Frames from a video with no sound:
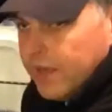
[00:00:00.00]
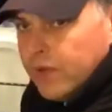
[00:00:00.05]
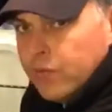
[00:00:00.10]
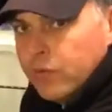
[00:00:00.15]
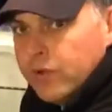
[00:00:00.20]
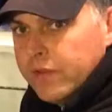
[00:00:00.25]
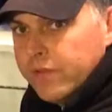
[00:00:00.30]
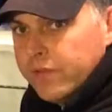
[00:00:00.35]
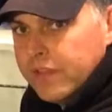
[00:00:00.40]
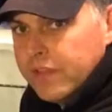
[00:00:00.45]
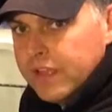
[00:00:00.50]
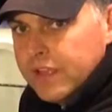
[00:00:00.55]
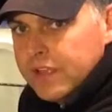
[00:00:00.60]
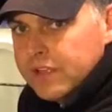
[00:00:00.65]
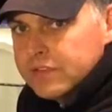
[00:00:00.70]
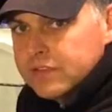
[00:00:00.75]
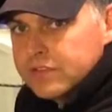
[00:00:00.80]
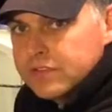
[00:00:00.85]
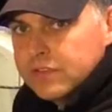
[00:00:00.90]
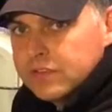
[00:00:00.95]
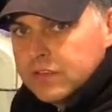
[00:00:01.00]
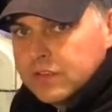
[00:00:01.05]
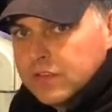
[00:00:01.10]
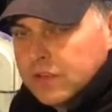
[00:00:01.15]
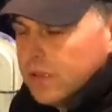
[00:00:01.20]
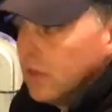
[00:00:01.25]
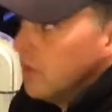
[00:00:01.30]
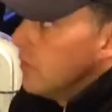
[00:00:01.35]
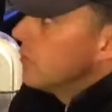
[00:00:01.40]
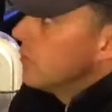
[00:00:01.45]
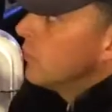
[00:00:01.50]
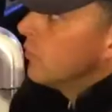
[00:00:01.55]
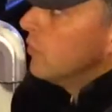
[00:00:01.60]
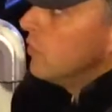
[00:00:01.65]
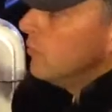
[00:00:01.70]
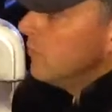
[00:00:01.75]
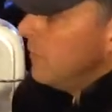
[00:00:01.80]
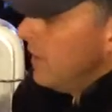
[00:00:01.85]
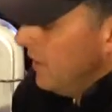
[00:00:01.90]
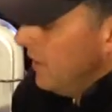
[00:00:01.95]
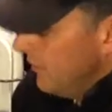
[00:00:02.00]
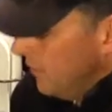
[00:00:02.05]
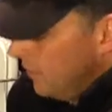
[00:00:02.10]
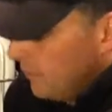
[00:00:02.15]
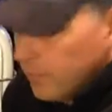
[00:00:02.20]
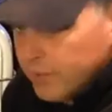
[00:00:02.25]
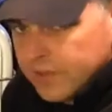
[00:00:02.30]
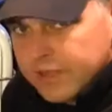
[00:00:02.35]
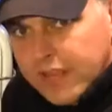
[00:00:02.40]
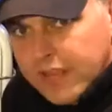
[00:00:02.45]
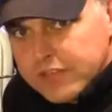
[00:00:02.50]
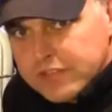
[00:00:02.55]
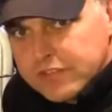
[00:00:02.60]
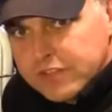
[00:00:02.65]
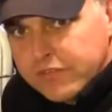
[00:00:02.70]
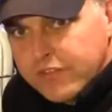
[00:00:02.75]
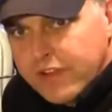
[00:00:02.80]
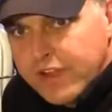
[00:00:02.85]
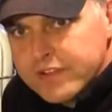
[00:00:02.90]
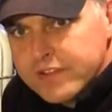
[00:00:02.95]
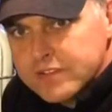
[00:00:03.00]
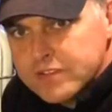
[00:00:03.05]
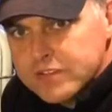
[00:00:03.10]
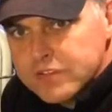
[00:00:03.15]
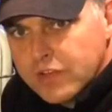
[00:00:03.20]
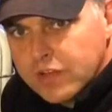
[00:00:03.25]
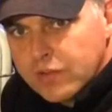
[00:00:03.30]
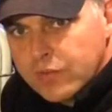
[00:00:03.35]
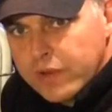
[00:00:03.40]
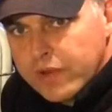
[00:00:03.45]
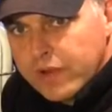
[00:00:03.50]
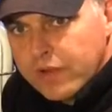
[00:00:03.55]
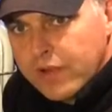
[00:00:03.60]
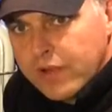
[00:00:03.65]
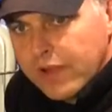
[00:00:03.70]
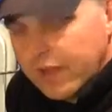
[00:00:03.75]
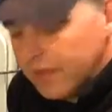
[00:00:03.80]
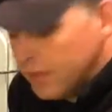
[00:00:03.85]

can run this through the protection devices. You can read on how